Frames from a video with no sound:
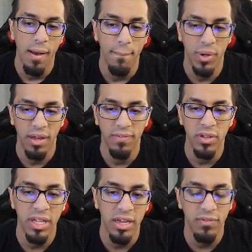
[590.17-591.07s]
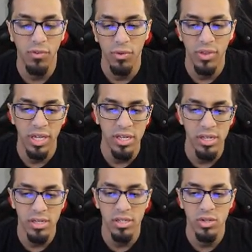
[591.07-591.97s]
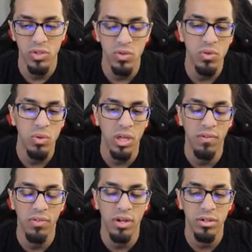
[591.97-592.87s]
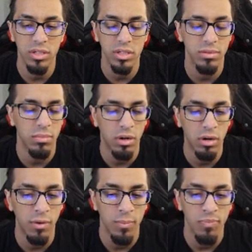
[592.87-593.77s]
But I feel like for these 2, if they're smart,